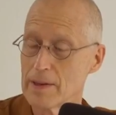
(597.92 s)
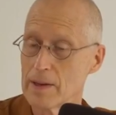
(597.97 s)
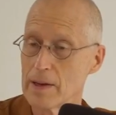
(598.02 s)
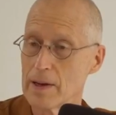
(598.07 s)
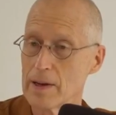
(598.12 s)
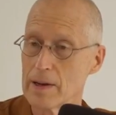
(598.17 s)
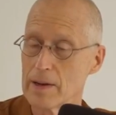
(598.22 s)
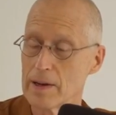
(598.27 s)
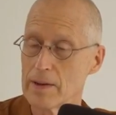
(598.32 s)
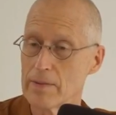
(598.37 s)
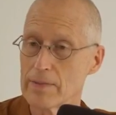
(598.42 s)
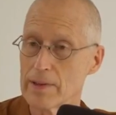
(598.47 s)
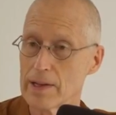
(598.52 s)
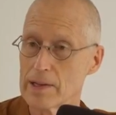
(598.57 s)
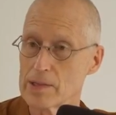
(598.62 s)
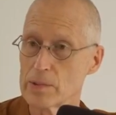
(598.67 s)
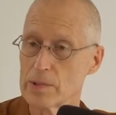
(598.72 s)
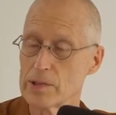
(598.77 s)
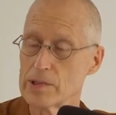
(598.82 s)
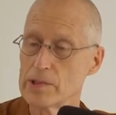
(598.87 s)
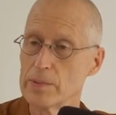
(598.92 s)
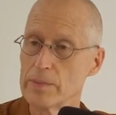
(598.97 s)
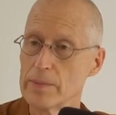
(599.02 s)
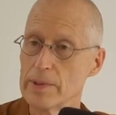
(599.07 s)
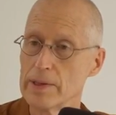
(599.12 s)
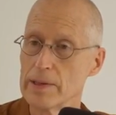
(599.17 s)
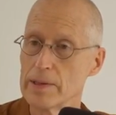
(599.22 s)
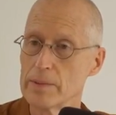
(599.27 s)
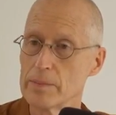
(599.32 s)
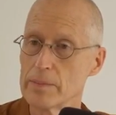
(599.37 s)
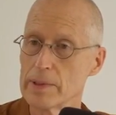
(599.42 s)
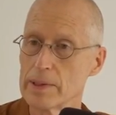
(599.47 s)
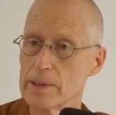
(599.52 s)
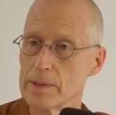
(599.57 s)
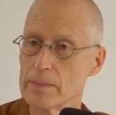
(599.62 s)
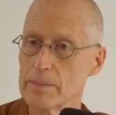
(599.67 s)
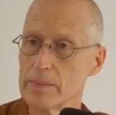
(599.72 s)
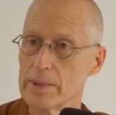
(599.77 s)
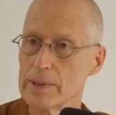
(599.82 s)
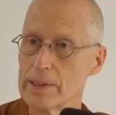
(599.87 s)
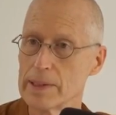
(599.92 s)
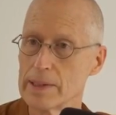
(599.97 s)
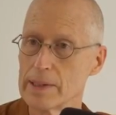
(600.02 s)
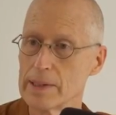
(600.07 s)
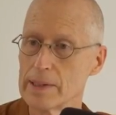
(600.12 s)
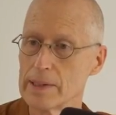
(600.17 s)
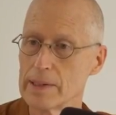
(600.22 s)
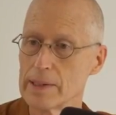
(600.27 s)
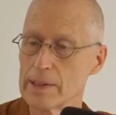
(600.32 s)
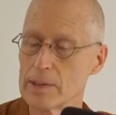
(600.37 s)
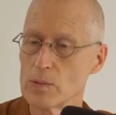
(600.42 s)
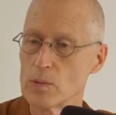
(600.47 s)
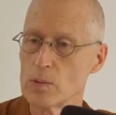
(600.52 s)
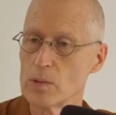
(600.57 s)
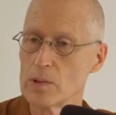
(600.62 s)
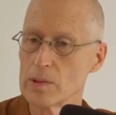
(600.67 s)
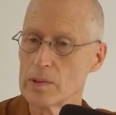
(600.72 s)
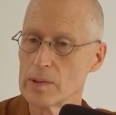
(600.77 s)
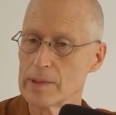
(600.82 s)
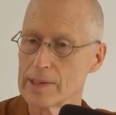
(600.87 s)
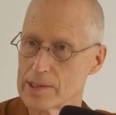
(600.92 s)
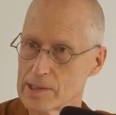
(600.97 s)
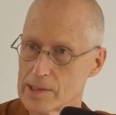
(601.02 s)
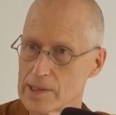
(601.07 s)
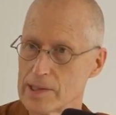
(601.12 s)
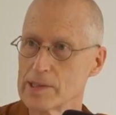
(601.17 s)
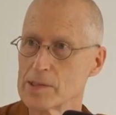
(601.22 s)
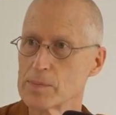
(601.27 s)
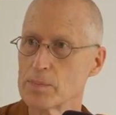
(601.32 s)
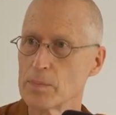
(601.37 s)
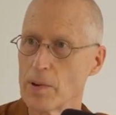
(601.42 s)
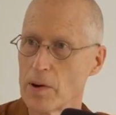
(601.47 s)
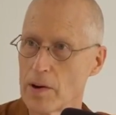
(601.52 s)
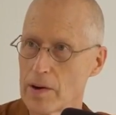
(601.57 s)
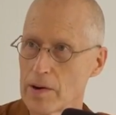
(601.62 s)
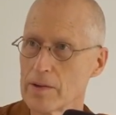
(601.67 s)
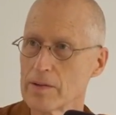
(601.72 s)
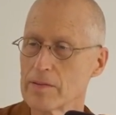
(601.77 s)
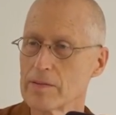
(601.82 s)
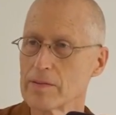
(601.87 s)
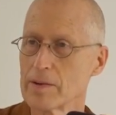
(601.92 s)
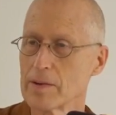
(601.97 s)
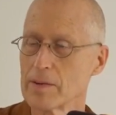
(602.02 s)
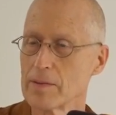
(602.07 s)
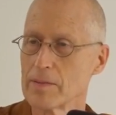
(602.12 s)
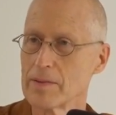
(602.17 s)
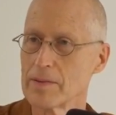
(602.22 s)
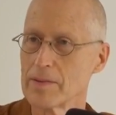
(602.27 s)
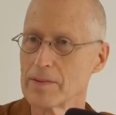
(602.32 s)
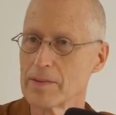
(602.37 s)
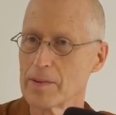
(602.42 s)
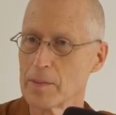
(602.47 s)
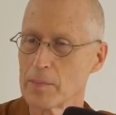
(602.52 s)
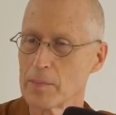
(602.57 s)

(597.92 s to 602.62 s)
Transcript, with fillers: uh, if that's what you mean, but, but it will, it's, it's part of a, the